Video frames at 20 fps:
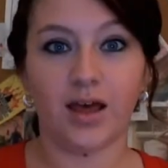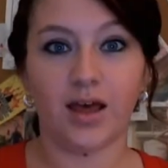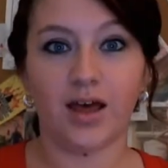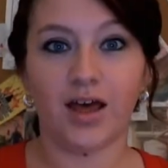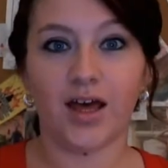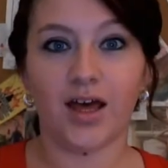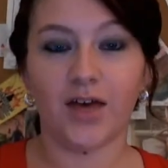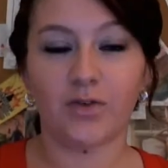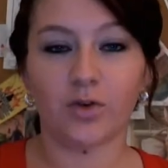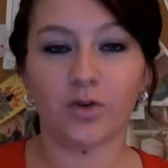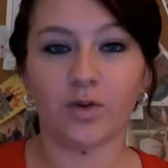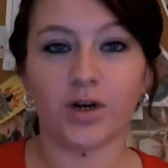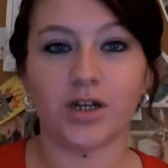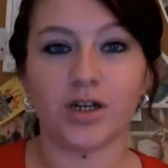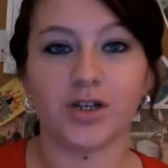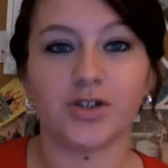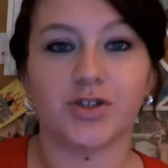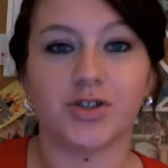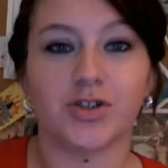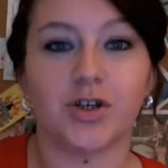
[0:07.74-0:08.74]
Hey
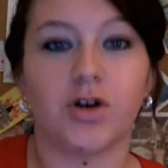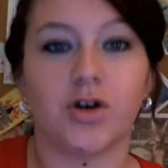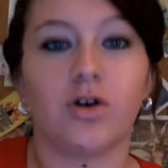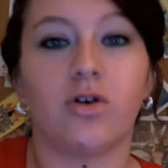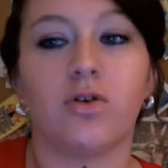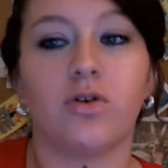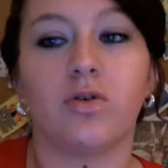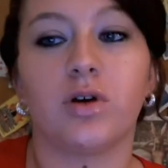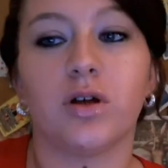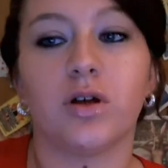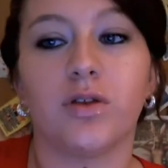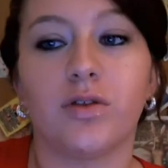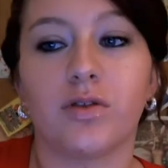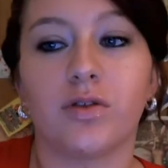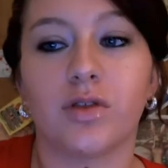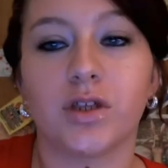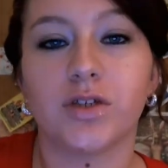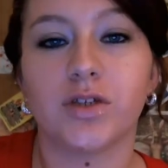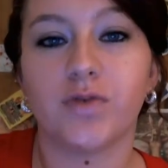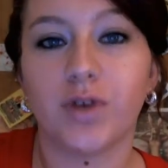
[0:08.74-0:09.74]
everyone, so
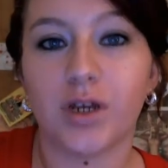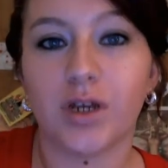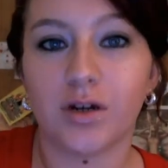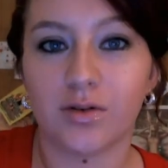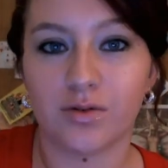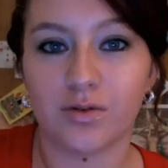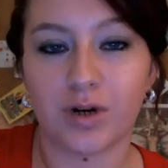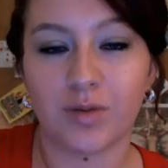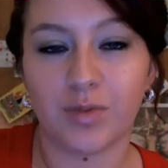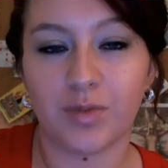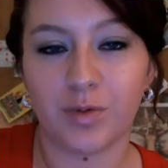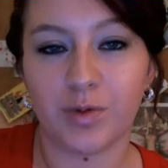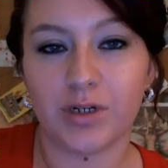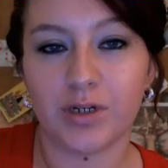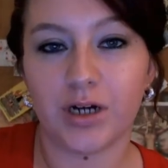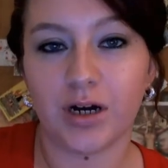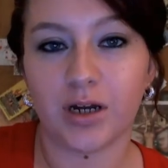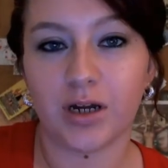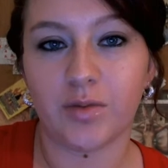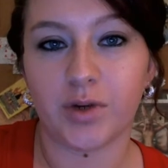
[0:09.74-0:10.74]
this video I'm going to be
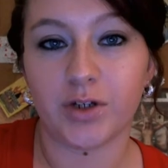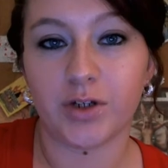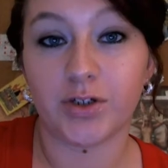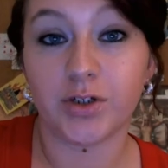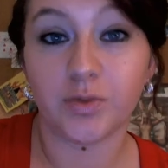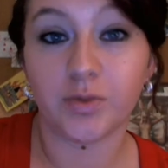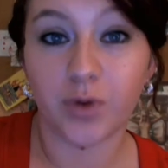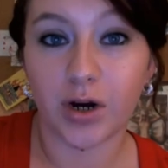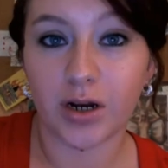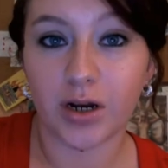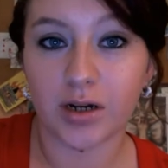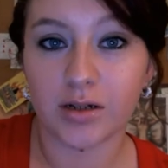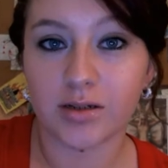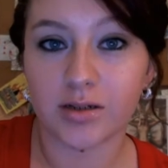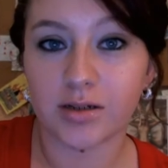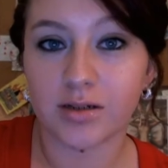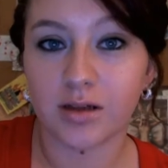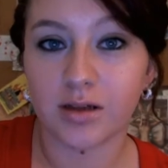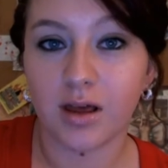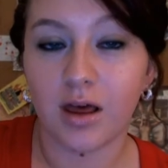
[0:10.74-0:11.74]
talking about two
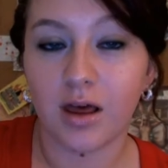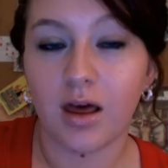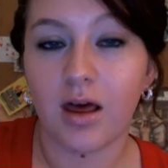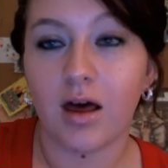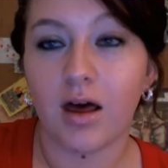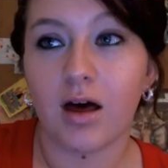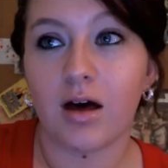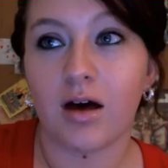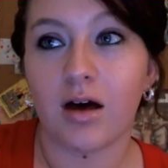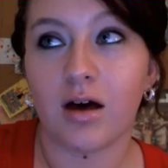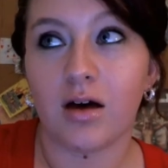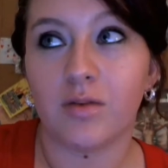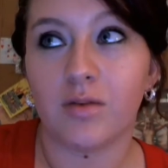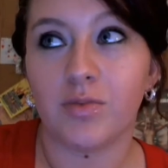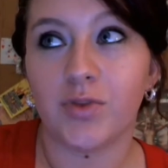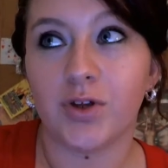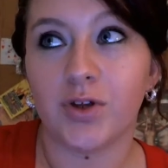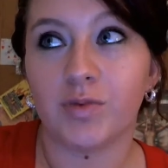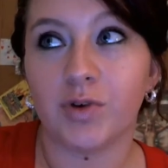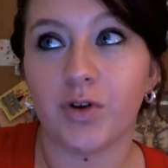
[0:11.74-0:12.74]
products.
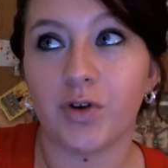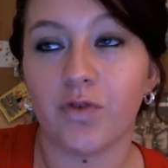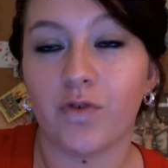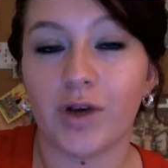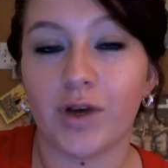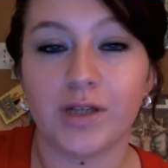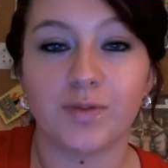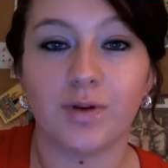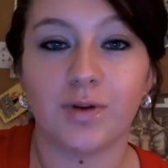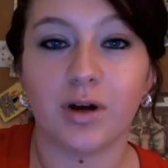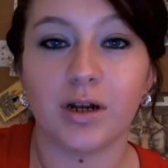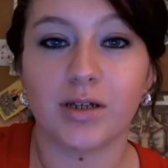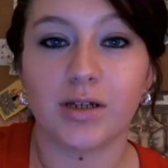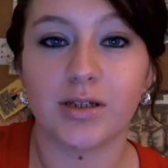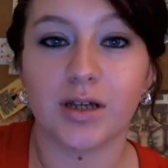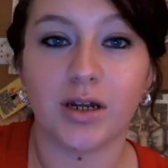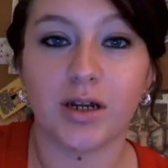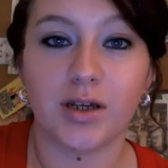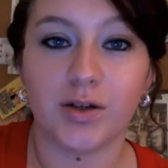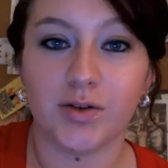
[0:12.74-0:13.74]
They're both face products
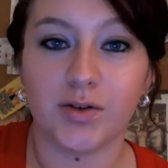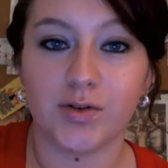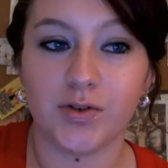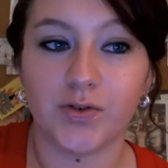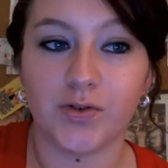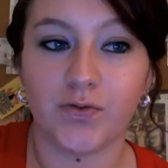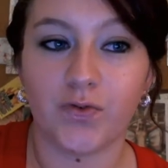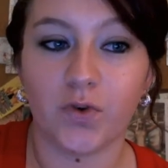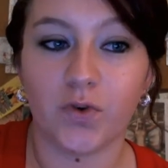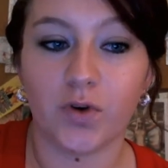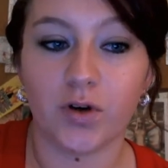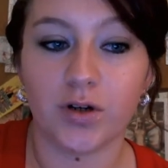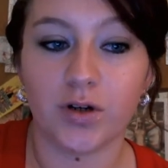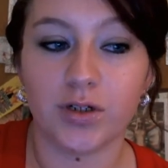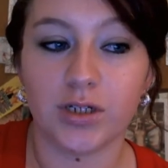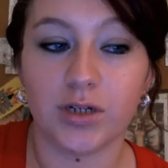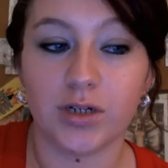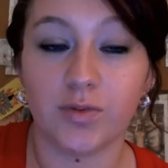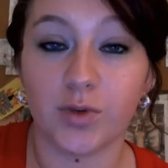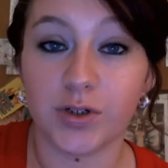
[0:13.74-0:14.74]
that I use for
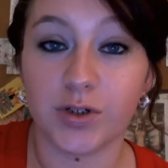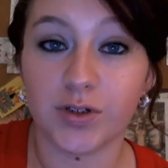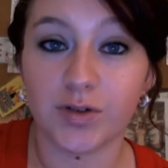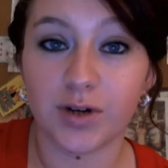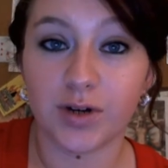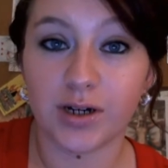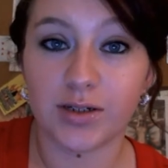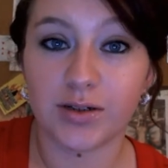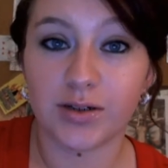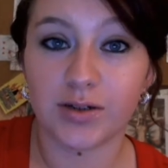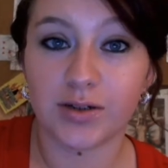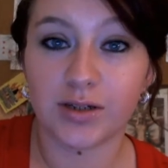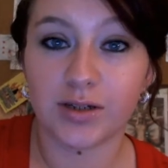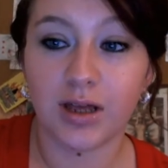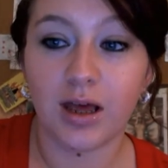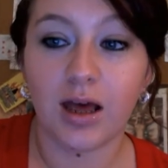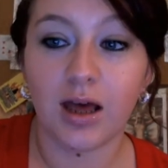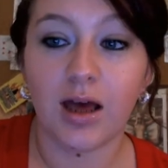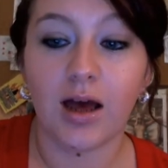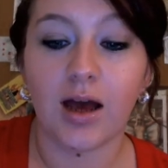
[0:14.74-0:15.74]
tinted moisturizers,
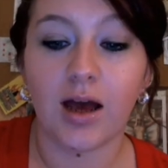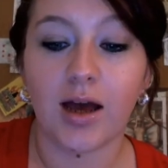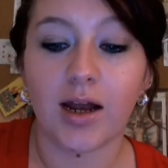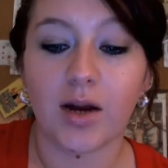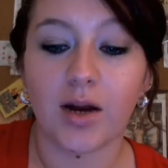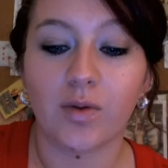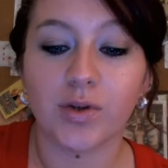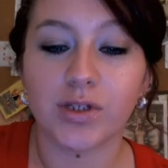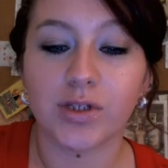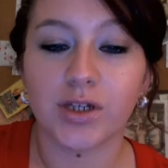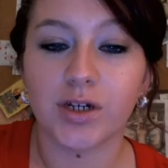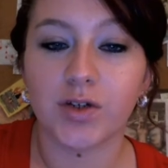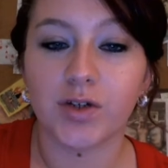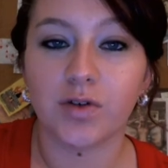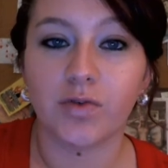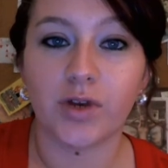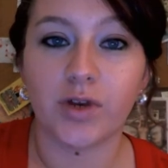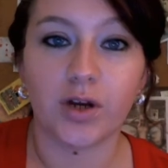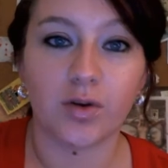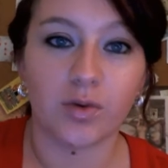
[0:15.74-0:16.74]
and I was going to do a
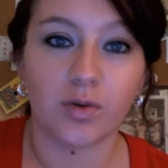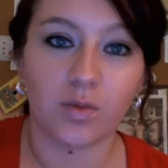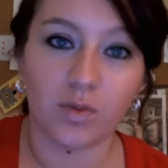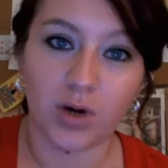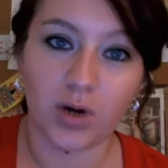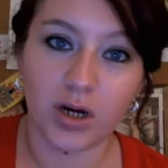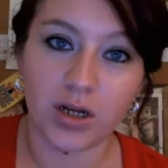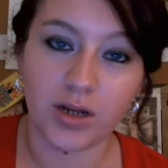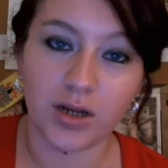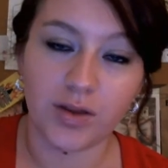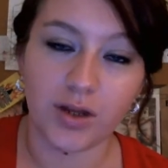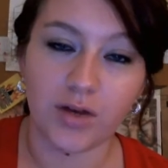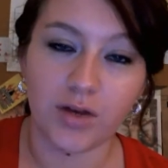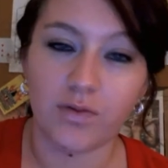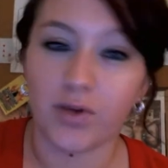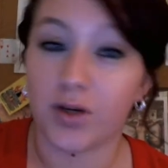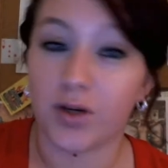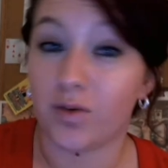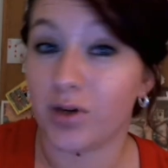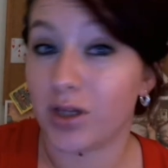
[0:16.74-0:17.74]
video on one and then a
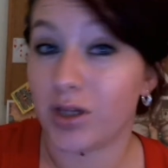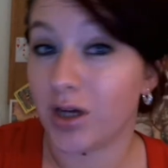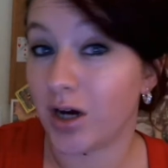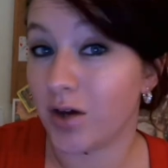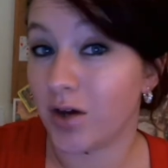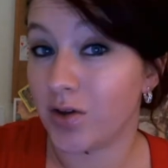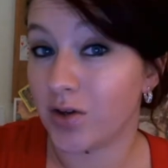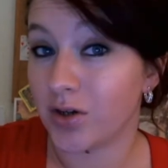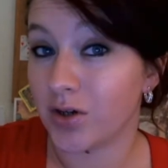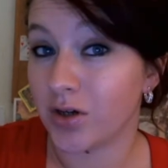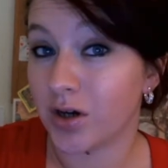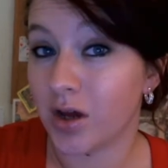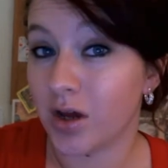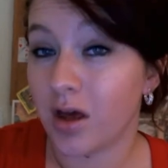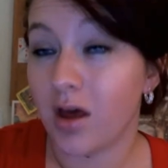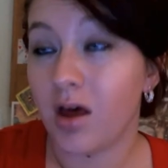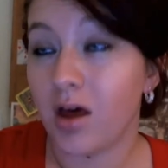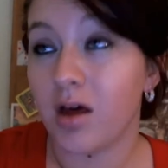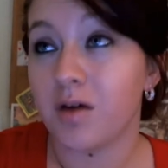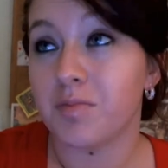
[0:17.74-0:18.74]
video on the other,
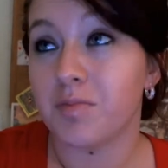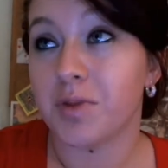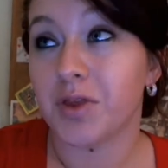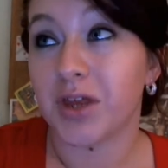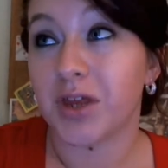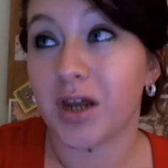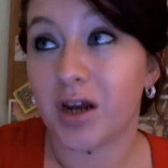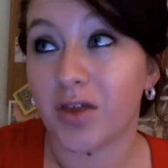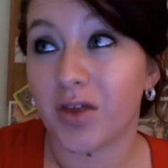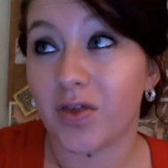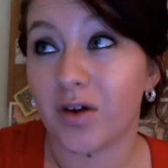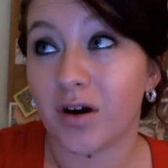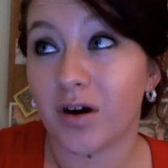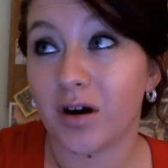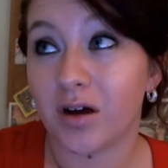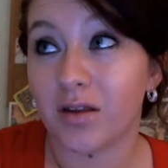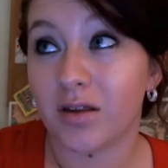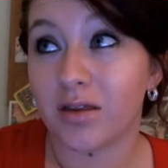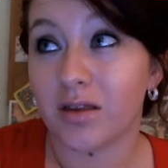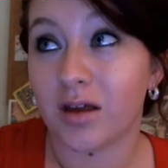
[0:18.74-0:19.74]
but then I
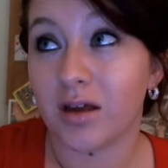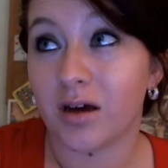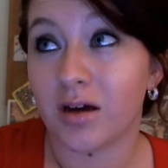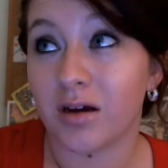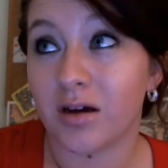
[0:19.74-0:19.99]
thought that